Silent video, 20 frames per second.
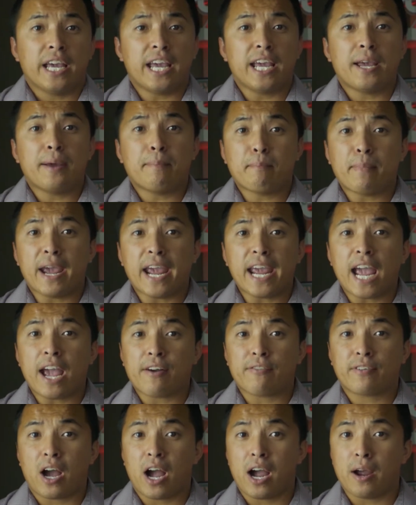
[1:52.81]
It may
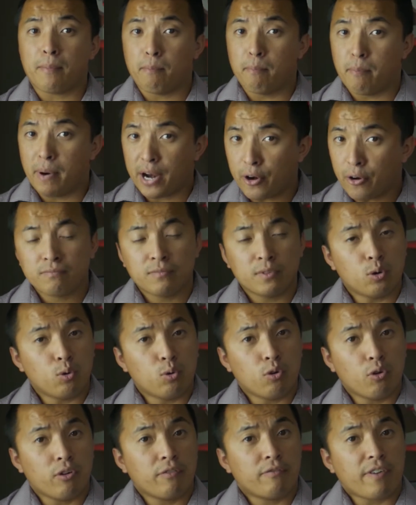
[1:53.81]
have gotten better,
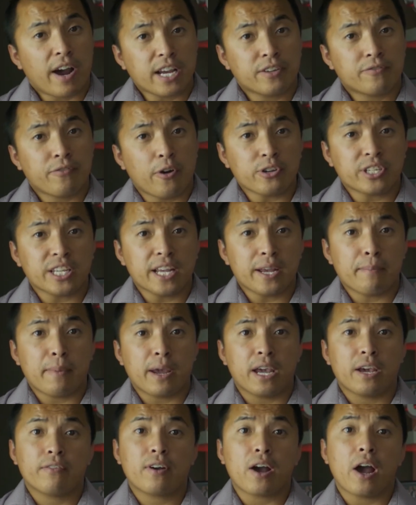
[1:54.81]
or vice versa, it may
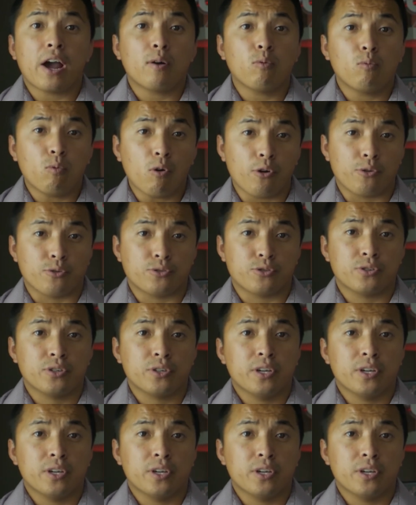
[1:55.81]
have gotten worse.